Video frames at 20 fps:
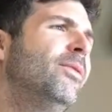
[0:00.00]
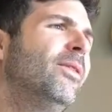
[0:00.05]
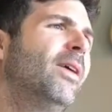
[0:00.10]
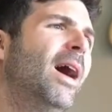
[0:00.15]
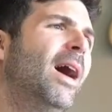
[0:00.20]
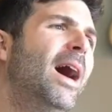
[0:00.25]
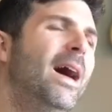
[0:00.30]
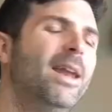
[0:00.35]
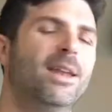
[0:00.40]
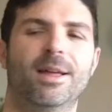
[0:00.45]

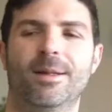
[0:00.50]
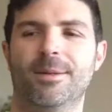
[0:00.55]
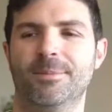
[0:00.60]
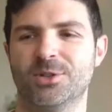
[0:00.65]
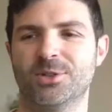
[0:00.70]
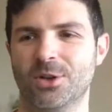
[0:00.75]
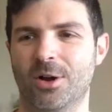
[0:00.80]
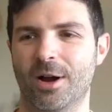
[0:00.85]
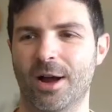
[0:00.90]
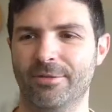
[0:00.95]
got, and I'm
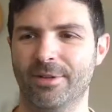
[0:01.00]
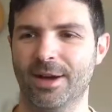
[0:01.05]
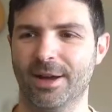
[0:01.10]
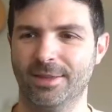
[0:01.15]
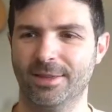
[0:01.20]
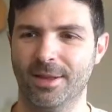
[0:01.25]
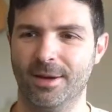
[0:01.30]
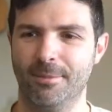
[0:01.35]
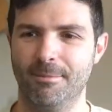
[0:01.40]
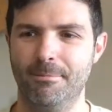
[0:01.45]
sorry, I've got
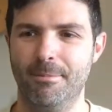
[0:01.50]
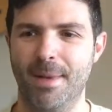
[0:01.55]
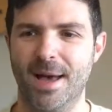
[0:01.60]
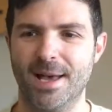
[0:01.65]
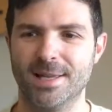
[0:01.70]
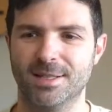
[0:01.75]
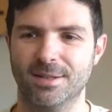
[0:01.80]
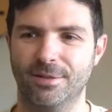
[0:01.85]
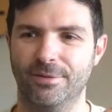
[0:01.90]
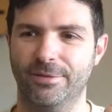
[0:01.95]
the
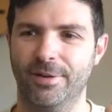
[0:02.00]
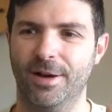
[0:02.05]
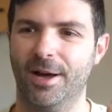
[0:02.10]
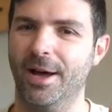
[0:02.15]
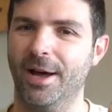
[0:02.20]
mess of